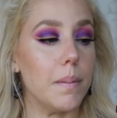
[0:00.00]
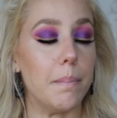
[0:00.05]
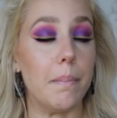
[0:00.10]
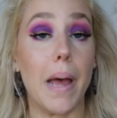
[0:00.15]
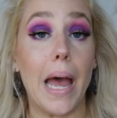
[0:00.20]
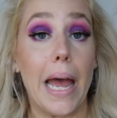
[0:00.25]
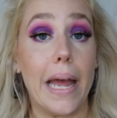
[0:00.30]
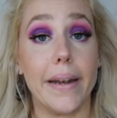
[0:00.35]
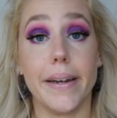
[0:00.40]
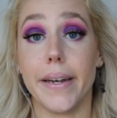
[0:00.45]

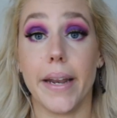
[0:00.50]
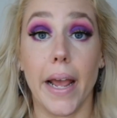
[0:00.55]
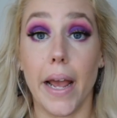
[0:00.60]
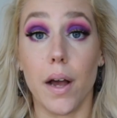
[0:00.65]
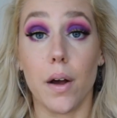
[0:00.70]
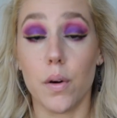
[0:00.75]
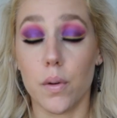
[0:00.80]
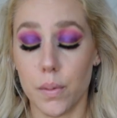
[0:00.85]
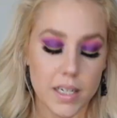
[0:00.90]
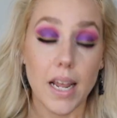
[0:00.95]
matte
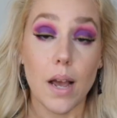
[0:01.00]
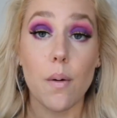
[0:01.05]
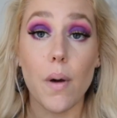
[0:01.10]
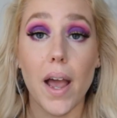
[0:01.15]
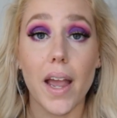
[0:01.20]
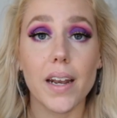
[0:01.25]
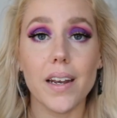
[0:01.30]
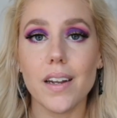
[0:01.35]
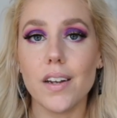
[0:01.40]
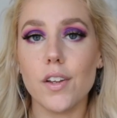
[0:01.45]
now. Now
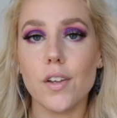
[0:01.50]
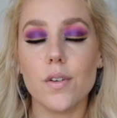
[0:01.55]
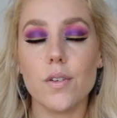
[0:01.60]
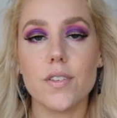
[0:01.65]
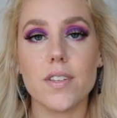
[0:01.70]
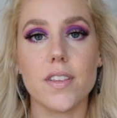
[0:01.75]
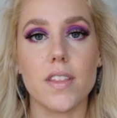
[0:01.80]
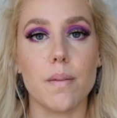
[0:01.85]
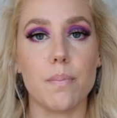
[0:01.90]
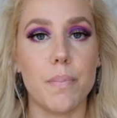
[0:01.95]
I didn't
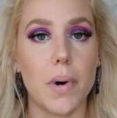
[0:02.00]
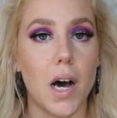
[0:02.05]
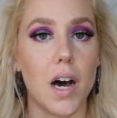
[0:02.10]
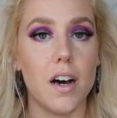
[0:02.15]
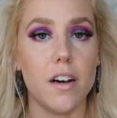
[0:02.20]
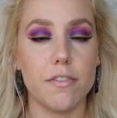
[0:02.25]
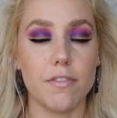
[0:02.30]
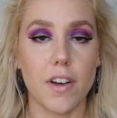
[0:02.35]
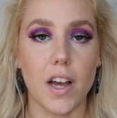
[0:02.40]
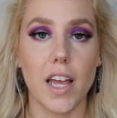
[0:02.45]
use the
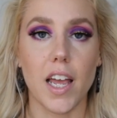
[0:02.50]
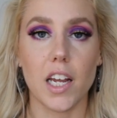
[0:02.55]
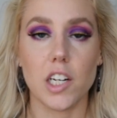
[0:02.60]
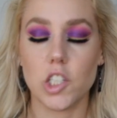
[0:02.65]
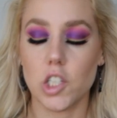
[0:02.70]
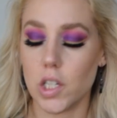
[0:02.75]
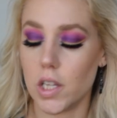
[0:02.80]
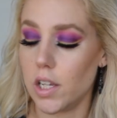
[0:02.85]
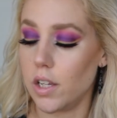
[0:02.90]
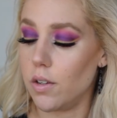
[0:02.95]
puff, I
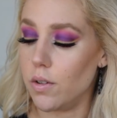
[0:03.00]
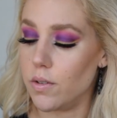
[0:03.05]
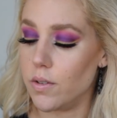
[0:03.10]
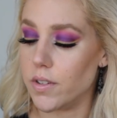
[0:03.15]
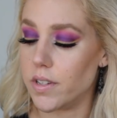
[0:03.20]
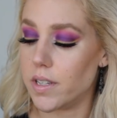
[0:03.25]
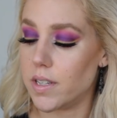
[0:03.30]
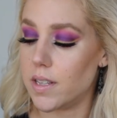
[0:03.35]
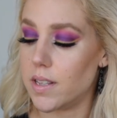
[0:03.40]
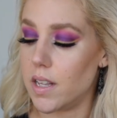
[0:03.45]
actually
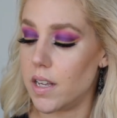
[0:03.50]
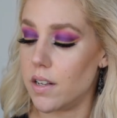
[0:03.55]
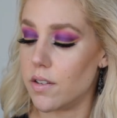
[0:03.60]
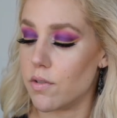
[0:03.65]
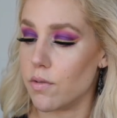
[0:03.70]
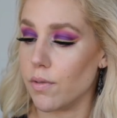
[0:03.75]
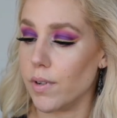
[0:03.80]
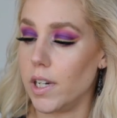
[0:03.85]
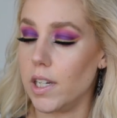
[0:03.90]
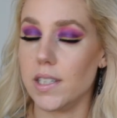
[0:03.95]
used
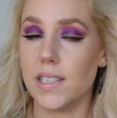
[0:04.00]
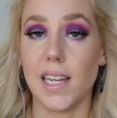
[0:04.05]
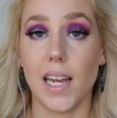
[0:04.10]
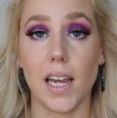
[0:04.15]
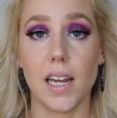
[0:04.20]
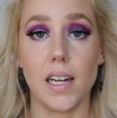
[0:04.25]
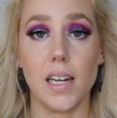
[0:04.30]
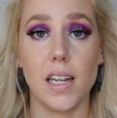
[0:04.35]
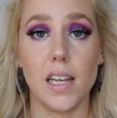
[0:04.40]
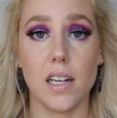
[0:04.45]
this Real
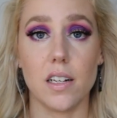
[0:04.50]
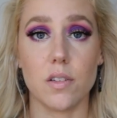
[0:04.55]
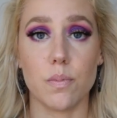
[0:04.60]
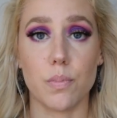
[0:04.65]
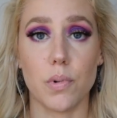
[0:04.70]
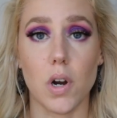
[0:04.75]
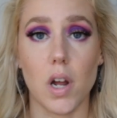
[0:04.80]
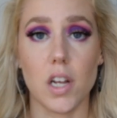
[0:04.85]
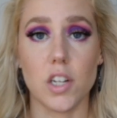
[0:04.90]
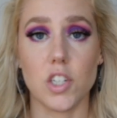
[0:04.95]
Techniques
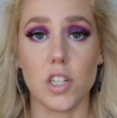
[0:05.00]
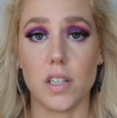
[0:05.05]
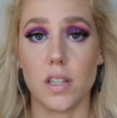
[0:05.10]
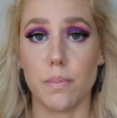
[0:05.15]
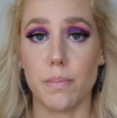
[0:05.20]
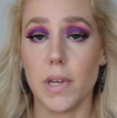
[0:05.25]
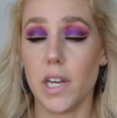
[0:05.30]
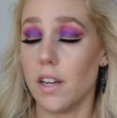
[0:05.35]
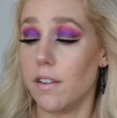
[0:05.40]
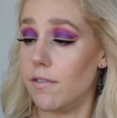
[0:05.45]
brush. It's
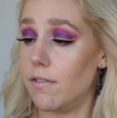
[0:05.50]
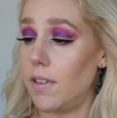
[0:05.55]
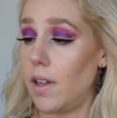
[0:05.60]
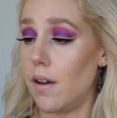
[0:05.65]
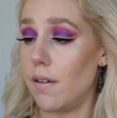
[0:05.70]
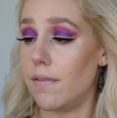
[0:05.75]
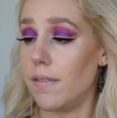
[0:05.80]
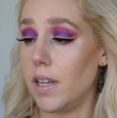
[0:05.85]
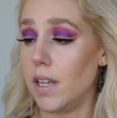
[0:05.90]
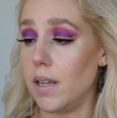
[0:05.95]
a big
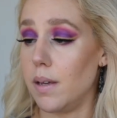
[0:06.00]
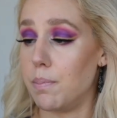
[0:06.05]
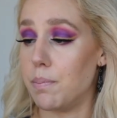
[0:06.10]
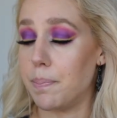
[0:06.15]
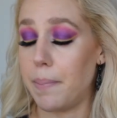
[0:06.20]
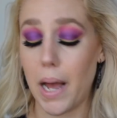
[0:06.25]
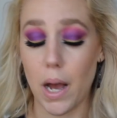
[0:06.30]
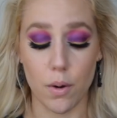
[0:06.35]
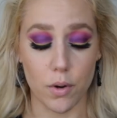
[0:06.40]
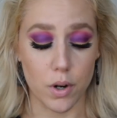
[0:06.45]
fluffy
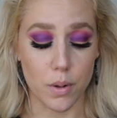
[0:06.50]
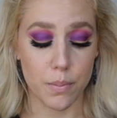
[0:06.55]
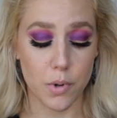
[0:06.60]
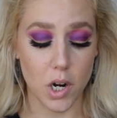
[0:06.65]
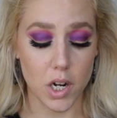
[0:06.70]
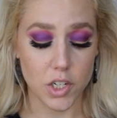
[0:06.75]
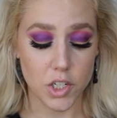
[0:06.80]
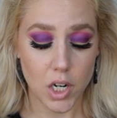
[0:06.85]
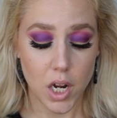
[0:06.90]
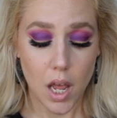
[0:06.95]
powder
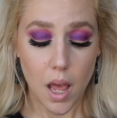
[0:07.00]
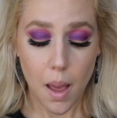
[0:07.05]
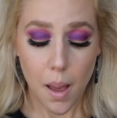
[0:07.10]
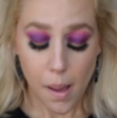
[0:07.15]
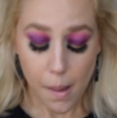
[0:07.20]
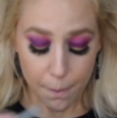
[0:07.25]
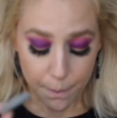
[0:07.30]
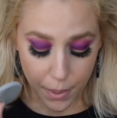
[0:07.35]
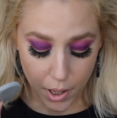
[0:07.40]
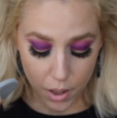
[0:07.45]
brush.
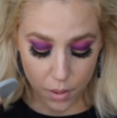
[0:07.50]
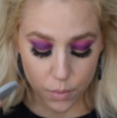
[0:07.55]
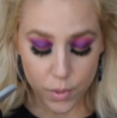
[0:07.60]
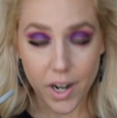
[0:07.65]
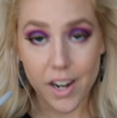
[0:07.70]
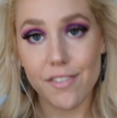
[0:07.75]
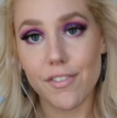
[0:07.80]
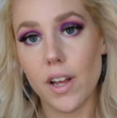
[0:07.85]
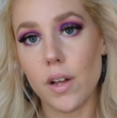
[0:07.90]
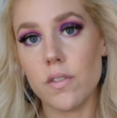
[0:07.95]
But
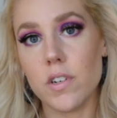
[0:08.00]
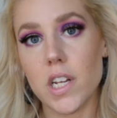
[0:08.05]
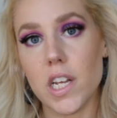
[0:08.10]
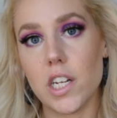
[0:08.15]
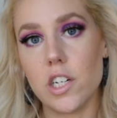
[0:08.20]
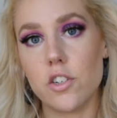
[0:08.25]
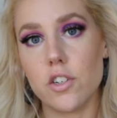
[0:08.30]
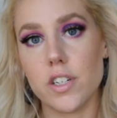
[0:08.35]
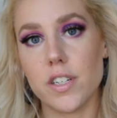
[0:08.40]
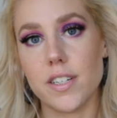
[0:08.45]
what I found
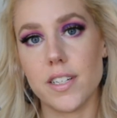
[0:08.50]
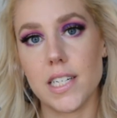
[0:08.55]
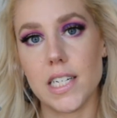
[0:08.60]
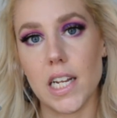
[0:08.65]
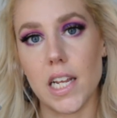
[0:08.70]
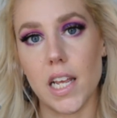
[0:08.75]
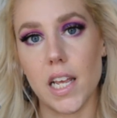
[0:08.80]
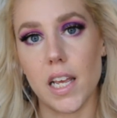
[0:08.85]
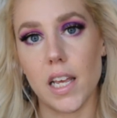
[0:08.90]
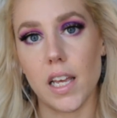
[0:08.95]

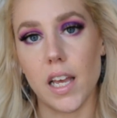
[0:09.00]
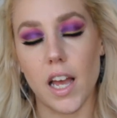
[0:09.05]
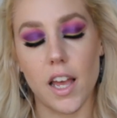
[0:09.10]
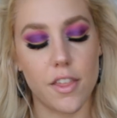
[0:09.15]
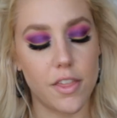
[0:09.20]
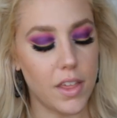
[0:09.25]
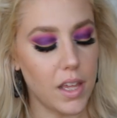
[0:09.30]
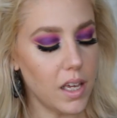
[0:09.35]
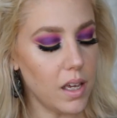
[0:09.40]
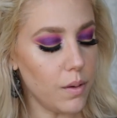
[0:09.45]
interesting, I
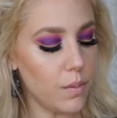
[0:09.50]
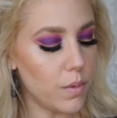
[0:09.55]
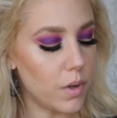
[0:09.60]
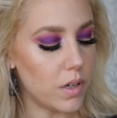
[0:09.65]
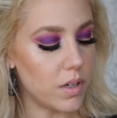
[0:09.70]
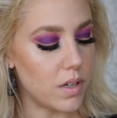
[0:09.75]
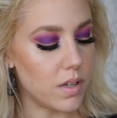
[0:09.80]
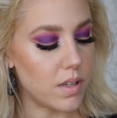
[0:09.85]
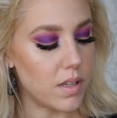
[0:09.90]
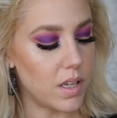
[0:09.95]
think it
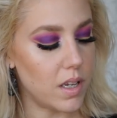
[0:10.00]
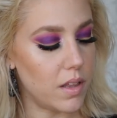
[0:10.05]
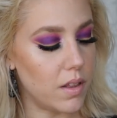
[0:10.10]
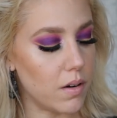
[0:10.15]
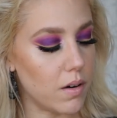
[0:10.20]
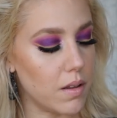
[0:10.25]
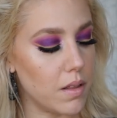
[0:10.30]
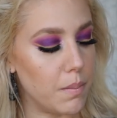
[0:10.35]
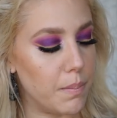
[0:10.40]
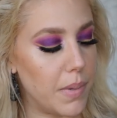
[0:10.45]
was
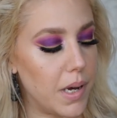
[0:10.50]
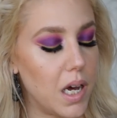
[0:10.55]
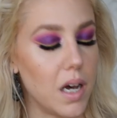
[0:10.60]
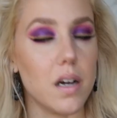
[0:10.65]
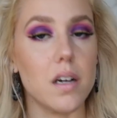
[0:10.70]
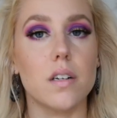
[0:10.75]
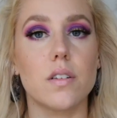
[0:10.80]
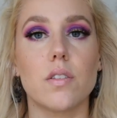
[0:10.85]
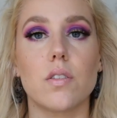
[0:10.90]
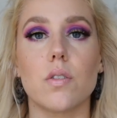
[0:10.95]
either on the
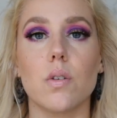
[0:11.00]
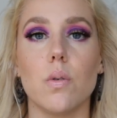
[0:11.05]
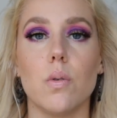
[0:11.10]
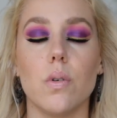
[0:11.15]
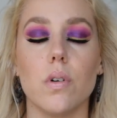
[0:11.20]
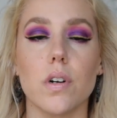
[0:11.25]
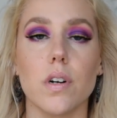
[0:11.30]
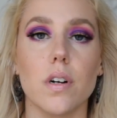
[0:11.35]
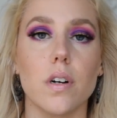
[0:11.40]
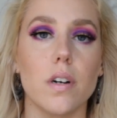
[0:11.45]
box
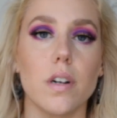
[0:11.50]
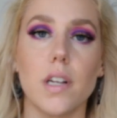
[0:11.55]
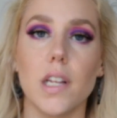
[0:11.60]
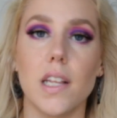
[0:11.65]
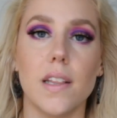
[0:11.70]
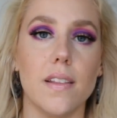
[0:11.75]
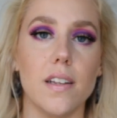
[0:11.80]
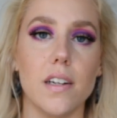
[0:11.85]
or in